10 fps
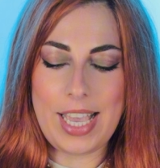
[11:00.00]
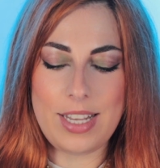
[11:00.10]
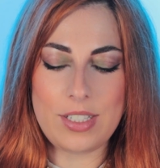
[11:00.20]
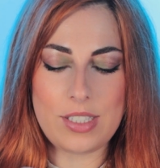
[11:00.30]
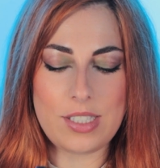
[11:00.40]

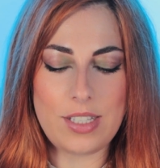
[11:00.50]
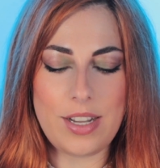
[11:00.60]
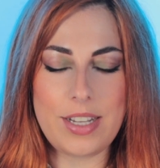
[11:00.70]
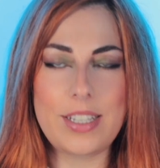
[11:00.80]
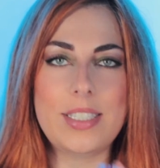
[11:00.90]
and it's
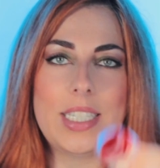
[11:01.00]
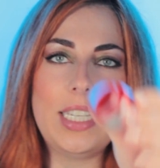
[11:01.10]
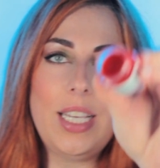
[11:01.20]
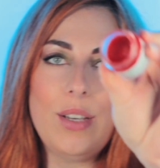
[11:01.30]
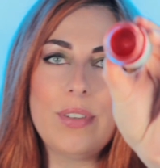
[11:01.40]
not
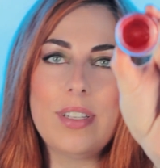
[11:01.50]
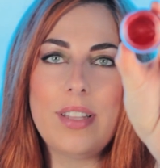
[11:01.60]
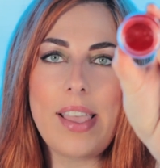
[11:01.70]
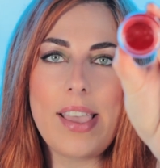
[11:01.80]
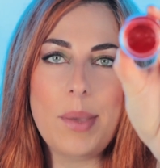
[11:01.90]

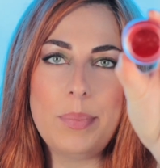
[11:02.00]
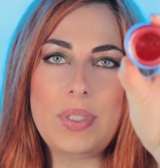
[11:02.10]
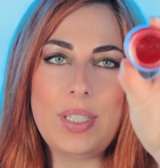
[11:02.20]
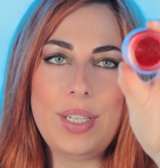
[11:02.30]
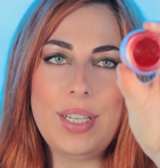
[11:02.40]
even
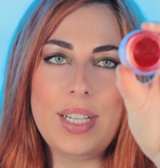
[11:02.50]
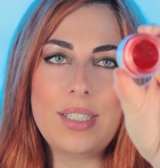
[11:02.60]
empty.